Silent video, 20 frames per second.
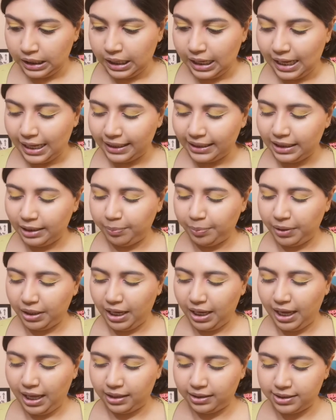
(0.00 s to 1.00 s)
I keep it
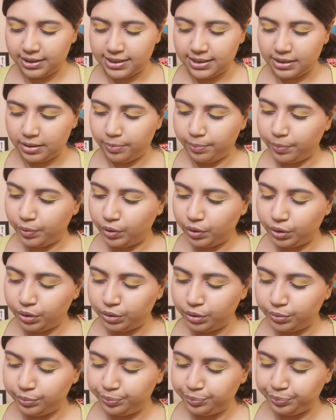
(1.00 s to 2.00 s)
hella
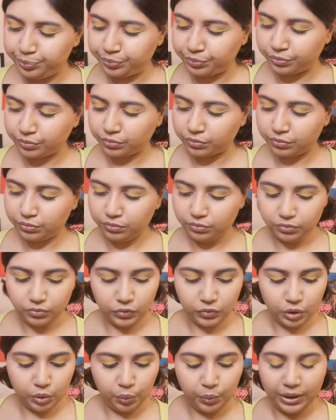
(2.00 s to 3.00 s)
simple
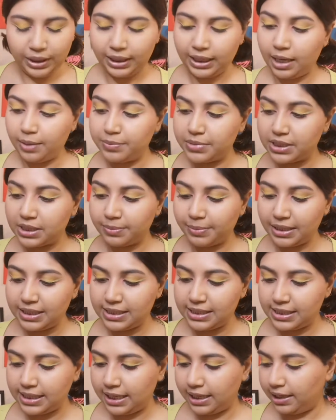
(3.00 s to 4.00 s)
when it comes to my
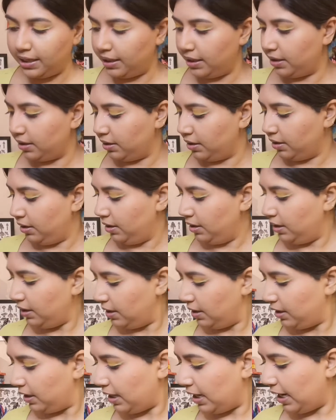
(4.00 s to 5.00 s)
setting.
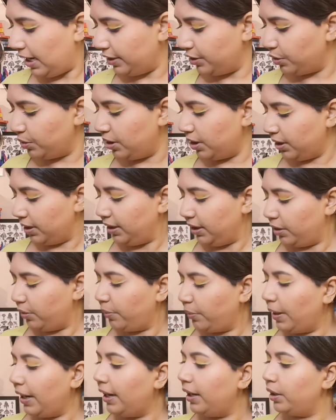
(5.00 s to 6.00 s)
I do not kid
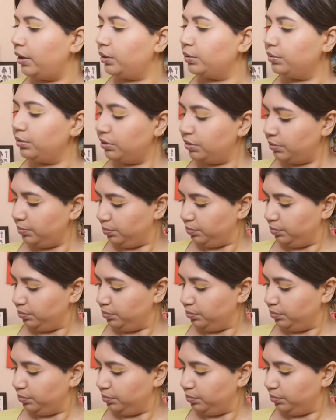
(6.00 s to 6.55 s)
around.